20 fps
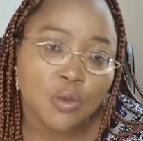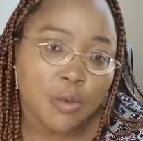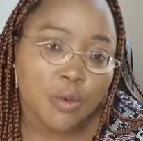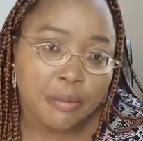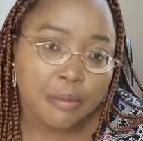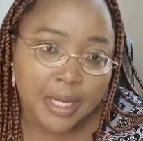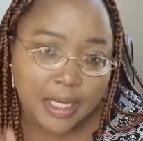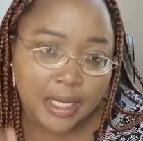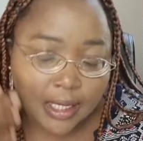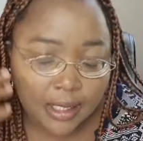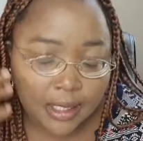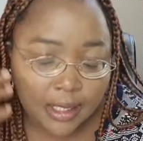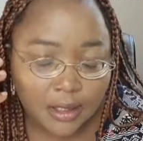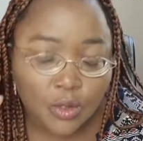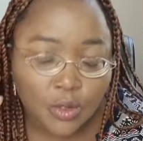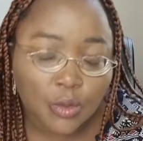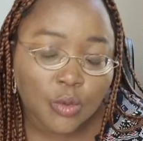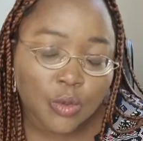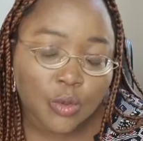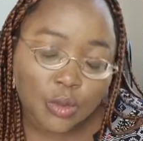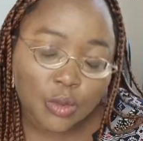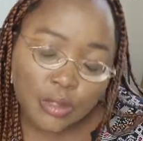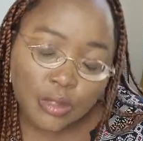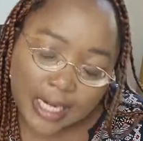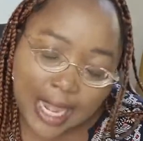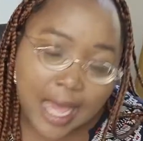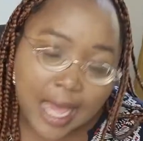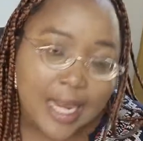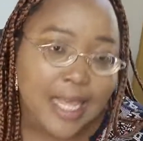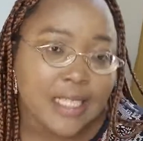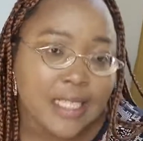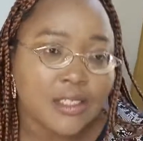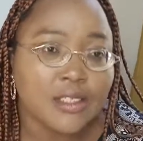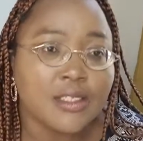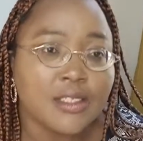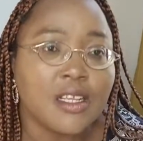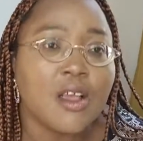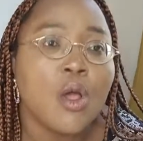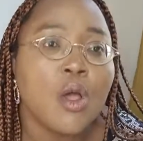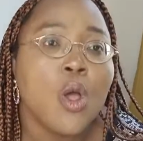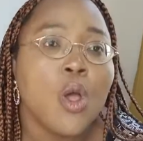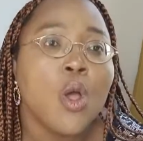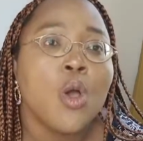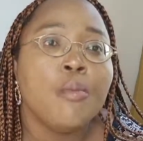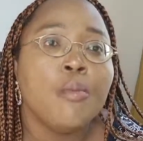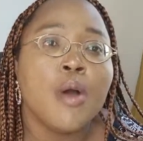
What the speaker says: will realize yourself.